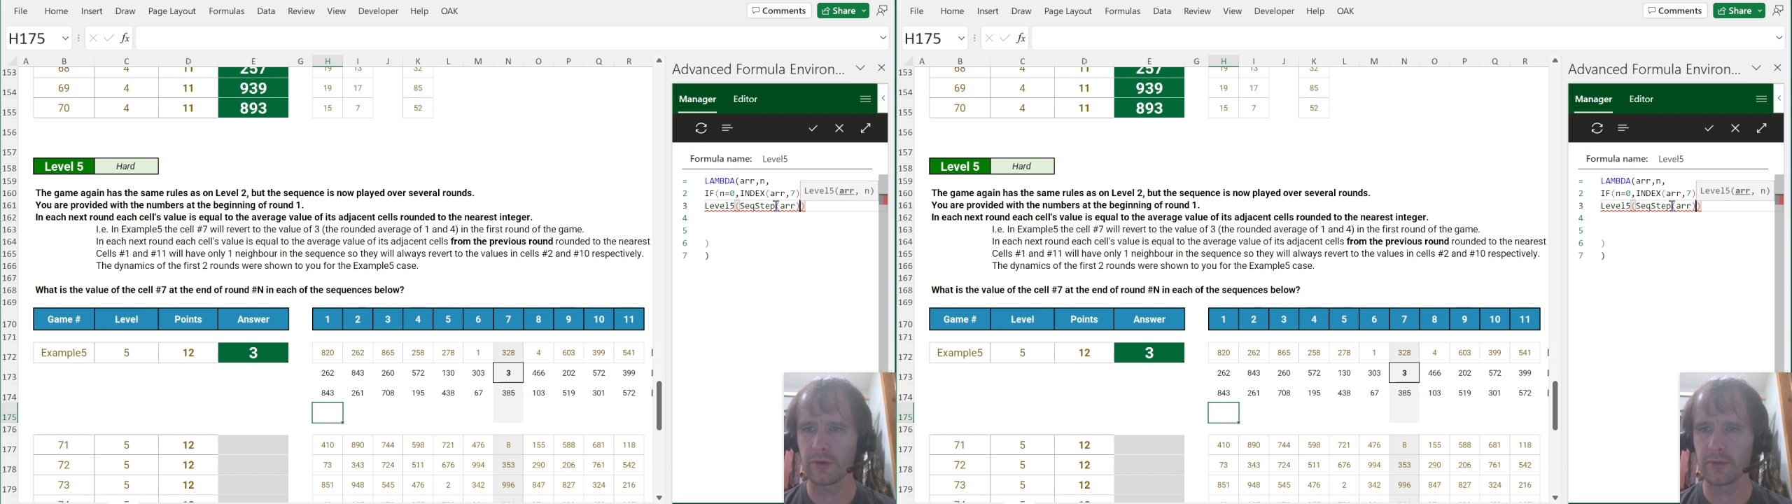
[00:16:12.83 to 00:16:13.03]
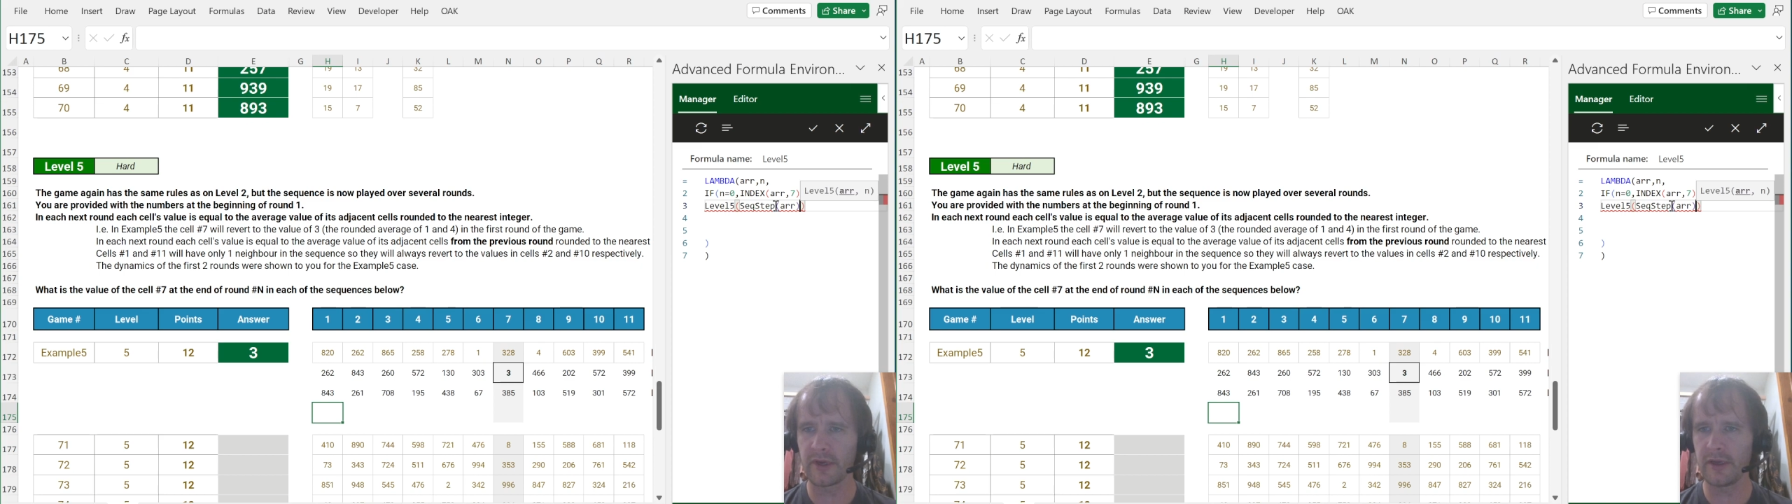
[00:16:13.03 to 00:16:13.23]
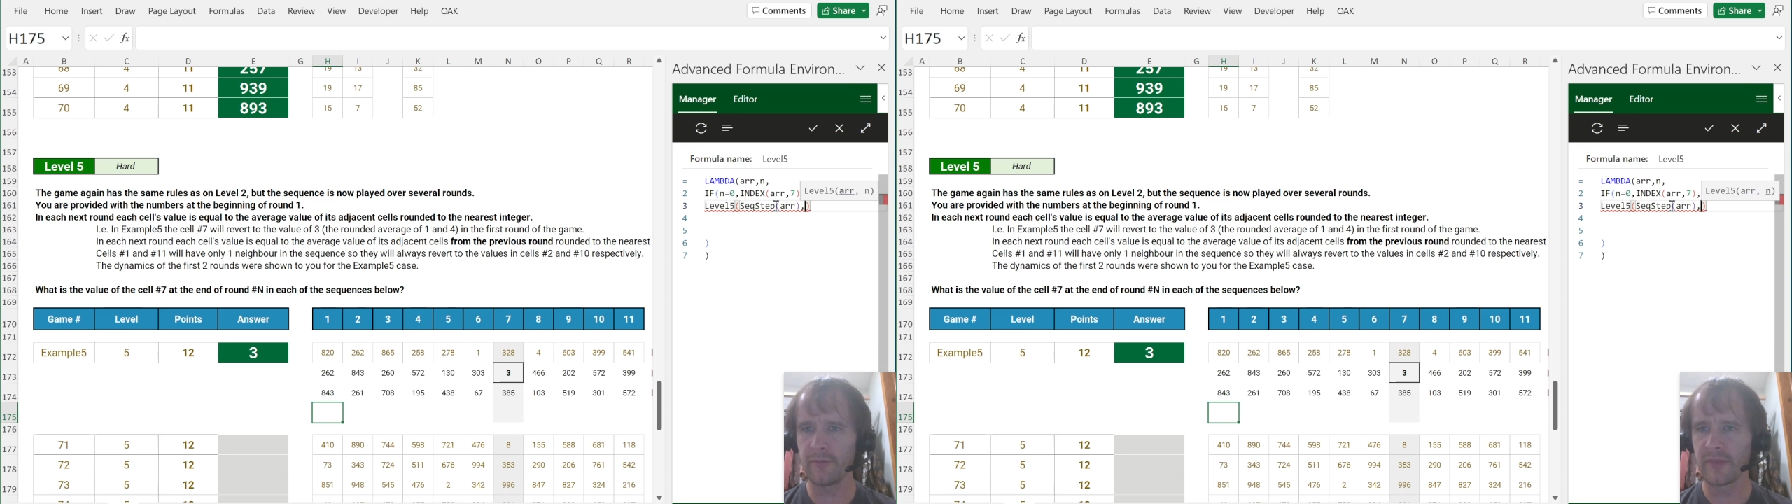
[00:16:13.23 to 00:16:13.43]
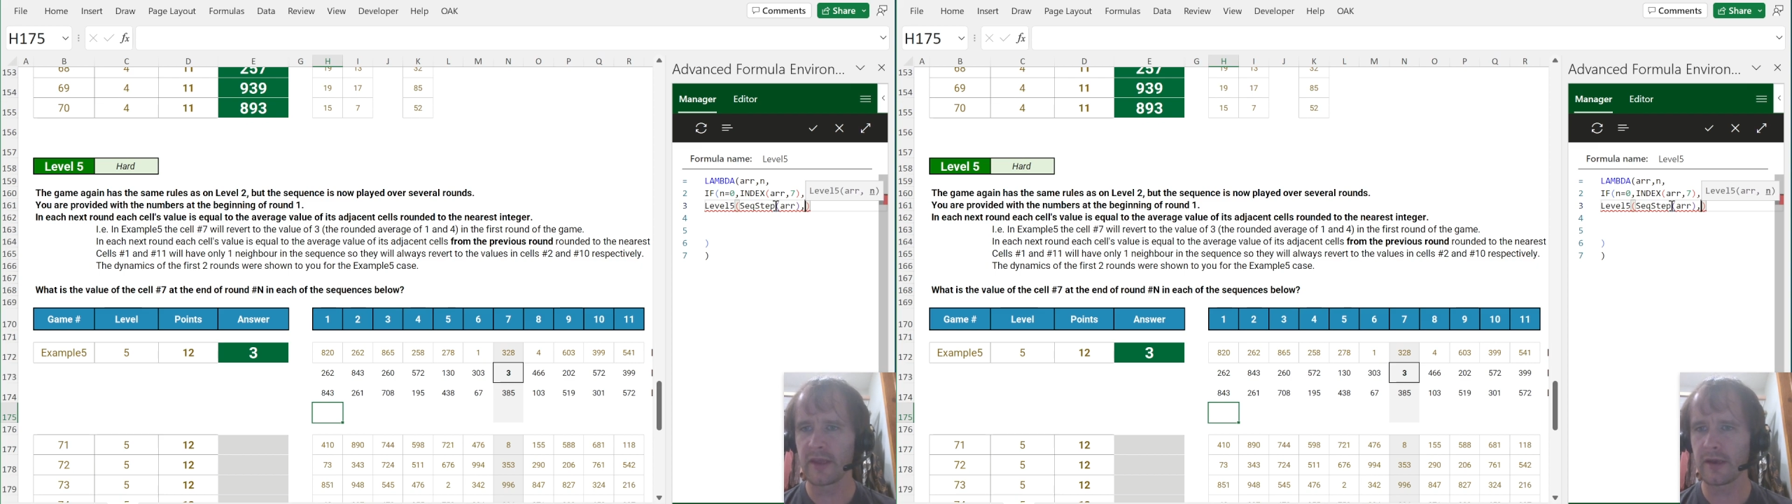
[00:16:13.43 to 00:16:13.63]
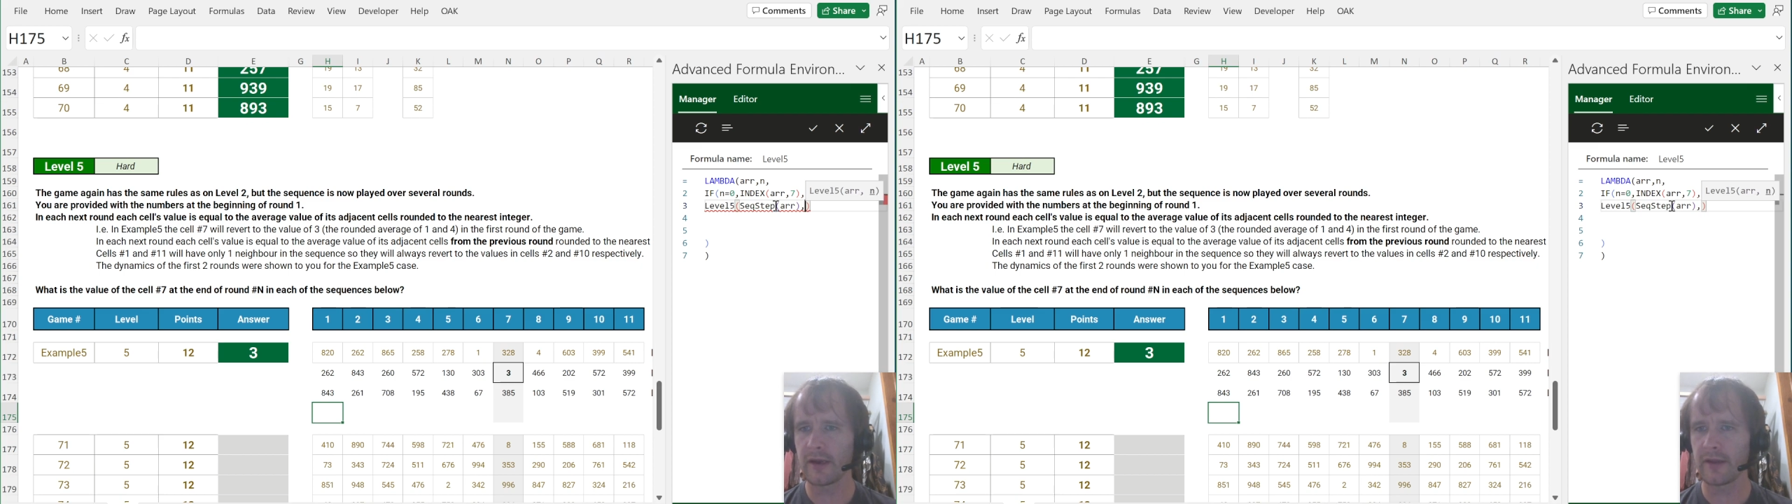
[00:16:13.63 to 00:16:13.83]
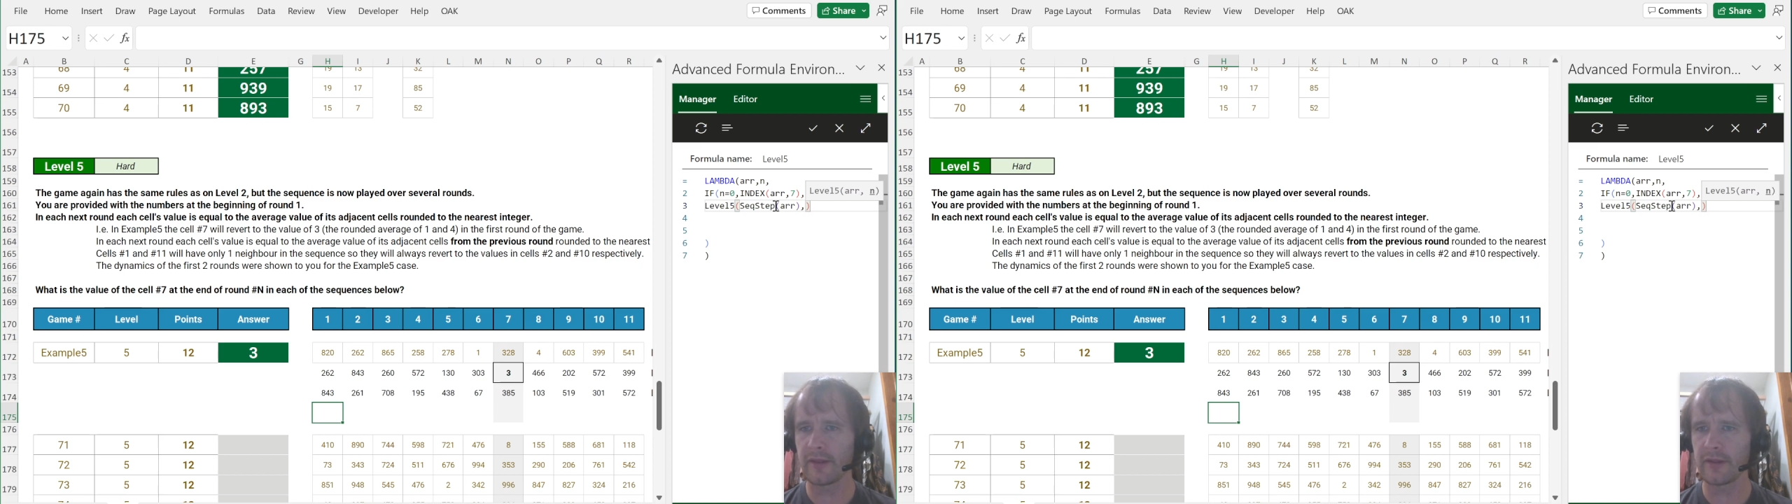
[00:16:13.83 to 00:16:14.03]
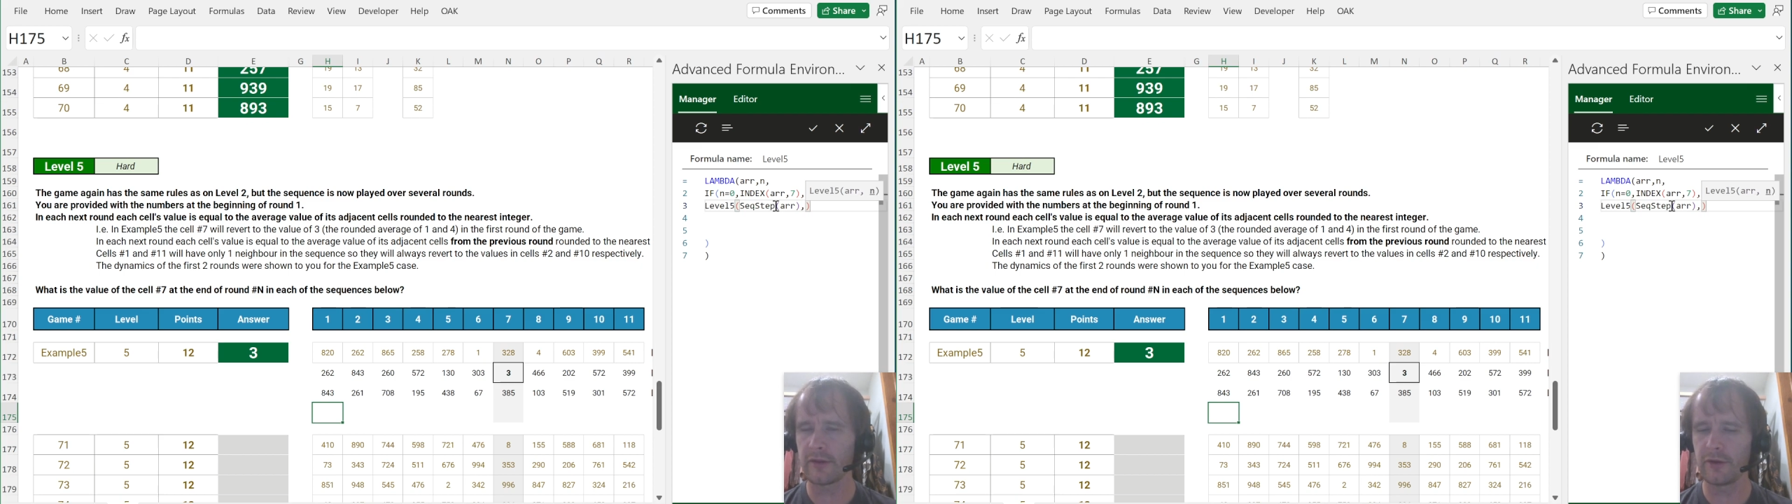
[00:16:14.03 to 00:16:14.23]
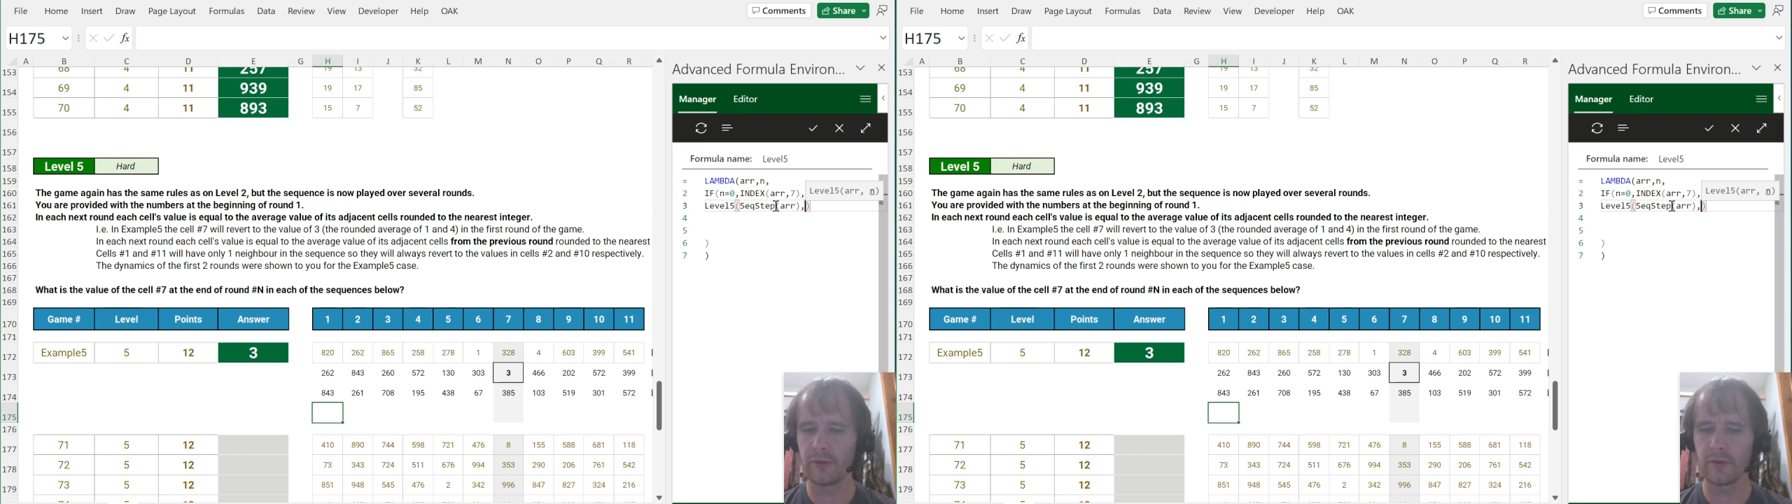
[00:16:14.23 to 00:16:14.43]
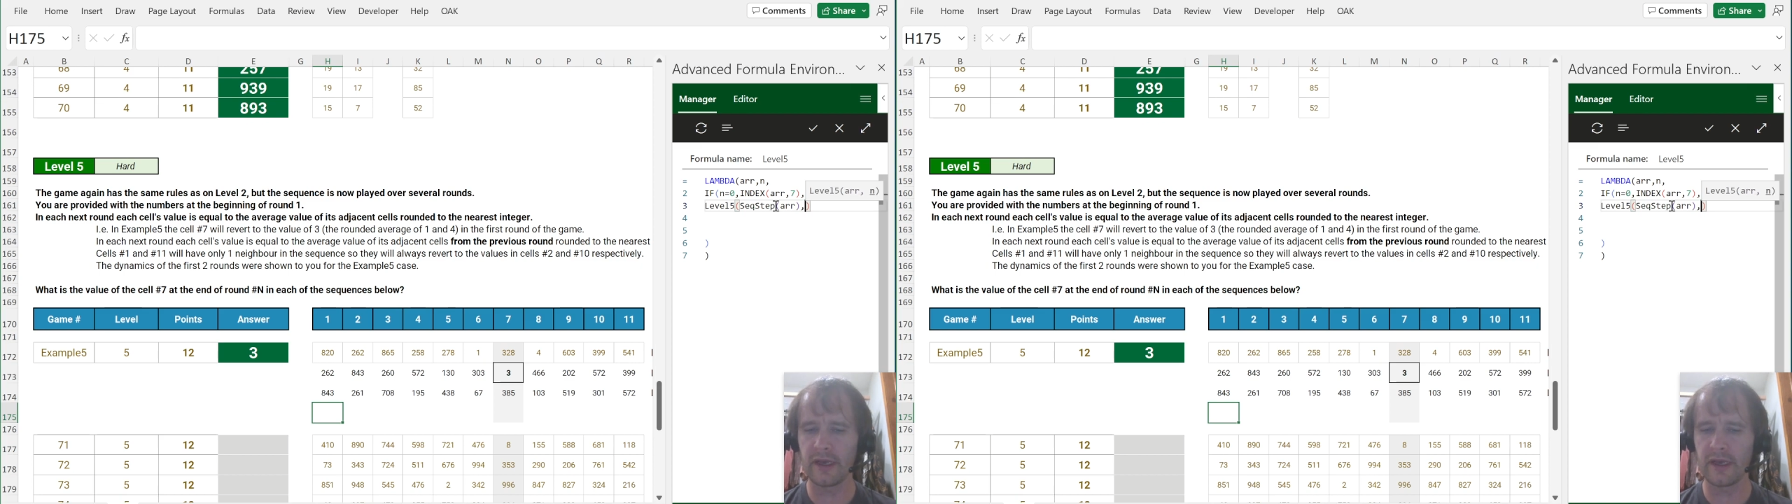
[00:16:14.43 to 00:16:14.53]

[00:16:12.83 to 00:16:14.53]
array, and then the new